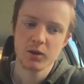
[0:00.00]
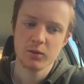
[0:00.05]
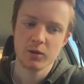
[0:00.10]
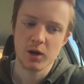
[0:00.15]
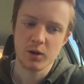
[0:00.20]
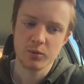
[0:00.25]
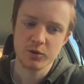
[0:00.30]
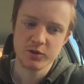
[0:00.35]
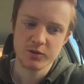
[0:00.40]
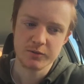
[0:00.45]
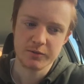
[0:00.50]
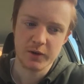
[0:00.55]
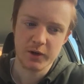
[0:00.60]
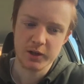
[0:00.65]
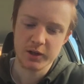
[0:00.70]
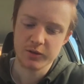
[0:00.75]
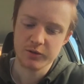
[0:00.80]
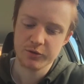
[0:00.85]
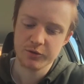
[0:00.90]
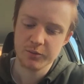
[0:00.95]
be able to
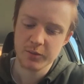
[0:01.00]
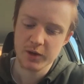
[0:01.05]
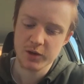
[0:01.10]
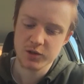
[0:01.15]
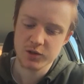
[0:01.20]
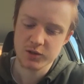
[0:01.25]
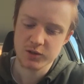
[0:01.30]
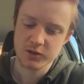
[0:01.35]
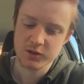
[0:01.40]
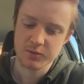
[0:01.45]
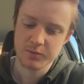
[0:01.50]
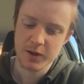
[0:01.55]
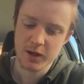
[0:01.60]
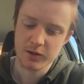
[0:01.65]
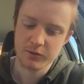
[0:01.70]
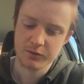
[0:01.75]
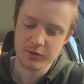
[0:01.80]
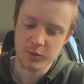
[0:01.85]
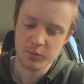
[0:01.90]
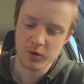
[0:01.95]
find information to
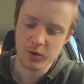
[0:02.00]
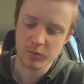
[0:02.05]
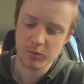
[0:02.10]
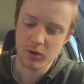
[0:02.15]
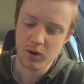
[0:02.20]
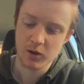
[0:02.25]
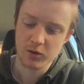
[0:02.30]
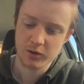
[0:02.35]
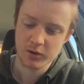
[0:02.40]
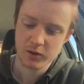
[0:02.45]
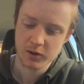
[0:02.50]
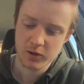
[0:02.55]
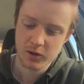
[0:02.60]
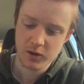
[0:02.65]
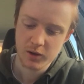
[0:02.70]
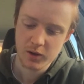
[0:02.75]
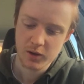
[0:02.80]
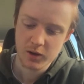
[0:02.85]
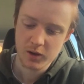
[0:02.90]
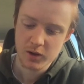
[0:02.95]
benefit my blog.
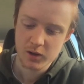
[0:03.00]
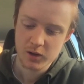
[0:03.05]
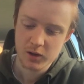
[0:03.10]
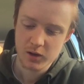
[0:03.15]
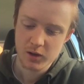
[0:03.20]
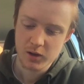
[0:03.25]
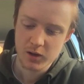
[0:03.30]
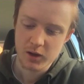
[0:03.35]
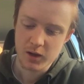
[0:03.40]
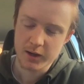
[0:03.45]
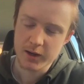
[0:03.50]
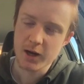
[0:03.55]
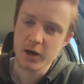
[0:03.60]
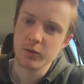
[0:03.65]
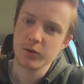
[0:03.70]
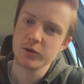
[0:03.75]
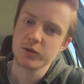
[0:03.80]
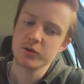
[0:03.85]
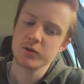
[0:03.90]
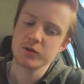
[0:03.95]
And
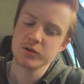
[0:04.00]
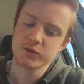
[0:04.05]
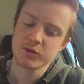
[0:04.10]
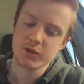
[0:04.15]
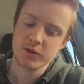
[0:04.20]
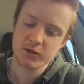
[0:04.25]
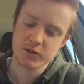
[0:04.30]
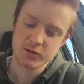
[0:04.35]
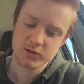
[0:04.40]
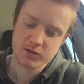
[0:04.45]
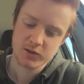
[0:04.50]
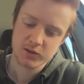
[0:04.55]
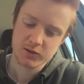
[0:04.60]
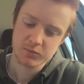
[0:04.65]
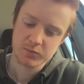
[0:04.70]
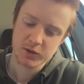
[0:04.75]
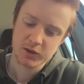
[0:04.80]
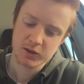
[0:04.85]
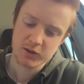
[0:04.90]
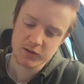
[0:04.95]
how I use these
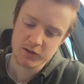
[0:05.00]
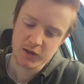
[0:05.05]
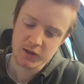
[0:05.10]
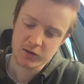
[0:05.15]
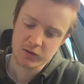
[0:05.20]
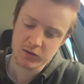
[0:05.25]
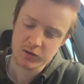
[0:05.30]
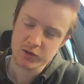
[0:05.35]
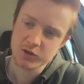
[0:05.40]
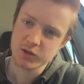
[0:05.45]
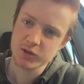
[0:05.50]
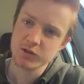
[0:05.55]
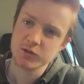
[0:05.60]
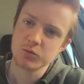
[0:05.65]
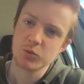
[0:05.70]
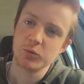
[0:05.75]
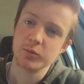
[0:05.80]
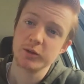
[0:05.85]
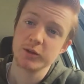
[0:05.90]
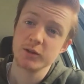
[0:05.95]
media technologies
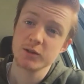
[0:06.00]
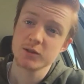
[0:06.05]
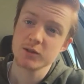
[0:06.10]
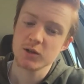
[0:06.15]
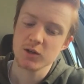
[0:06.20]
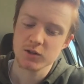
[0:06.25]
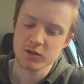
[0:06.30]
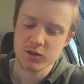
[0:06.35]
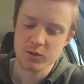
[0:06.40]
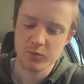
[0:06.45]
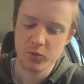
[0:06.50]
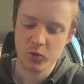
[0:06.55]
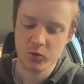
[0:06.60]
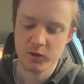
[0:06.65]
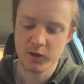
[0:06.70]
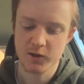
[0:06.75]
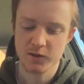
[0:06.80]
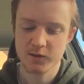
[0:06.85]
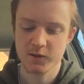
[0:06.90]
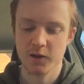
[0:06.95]
will be discussed in more
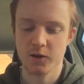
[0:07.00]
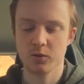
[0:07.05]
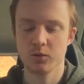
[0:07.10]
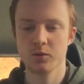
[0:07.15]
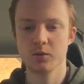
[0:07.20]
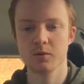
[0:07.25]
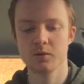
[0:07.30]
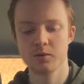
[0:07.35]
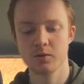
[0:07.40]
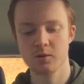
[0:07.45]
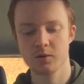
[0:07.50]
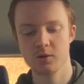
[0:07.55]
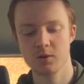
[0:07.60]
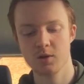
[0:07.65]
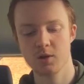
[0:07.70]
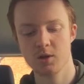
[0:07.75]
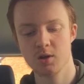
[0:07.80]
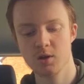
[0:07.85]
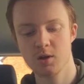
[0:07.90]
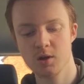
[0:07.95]
detail.
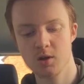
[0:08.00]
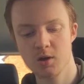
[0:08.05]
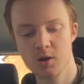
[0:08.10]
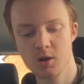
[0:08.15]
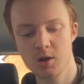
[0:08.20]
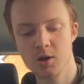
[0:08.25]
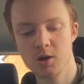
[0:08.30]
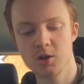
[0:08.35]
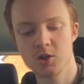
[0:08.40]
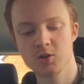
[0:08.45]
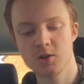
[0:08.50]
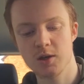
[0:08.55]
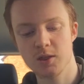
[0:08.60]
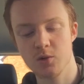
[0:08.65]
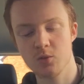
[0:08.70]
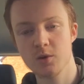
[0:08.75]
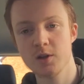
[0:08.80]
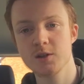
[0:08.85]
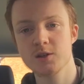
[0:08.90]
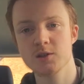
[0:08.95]
So at the
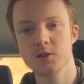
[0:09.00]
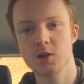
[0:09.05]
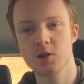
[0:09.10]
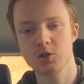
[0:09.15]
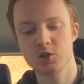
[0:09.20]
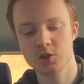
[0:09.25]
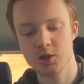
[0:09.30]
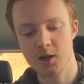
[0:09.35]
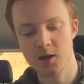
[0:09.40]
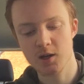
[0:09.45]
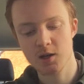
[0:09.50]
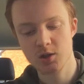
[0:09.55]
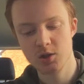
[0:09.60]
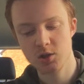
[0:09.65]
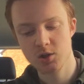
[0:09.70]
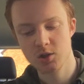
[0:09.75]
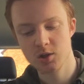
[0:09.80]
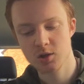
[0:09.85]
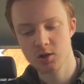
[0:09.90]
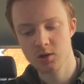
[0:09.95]
research
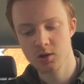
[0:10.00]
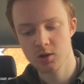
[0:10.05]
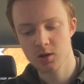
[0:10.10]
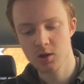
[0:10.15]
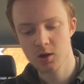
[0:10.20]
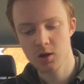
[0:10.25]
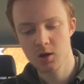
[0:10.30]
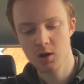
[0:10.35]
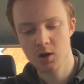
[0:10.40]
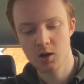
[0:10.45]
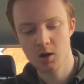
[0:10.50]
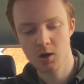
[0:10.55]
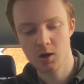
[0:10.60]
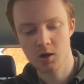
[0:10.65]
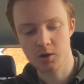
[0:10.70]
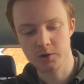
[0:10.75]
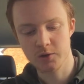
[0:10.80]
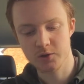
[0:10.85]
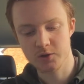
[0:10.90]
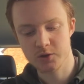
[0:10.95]
stage,
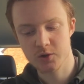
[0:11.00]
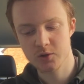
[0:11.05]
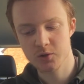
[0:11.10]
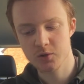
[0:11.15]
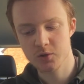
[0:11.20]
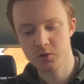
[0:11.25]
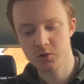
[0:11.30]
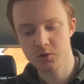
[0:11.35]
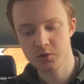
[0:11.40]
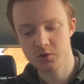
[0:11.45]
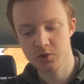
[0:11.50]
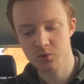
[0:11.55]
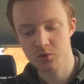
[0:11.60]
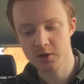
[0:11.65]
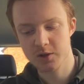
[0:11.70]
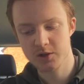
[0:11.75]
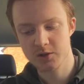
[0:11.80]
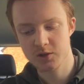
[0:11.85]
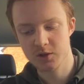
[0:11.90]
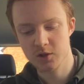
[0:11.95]
I used Google to
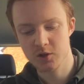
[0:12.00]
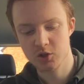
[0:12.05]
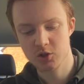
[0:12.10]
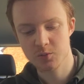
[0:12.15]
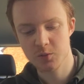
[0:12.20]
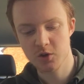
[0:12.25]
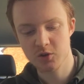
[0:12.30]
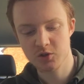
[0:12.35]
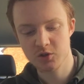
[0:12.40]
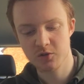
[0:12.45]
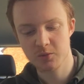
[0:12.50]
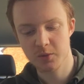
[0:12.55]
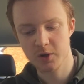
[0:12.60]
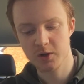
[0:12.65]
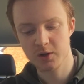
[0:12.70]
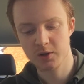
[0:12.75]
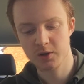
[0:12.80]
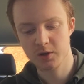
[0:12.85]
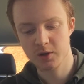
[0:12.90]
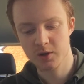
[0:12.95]
research most of
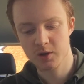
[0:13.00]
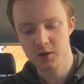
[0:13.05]
my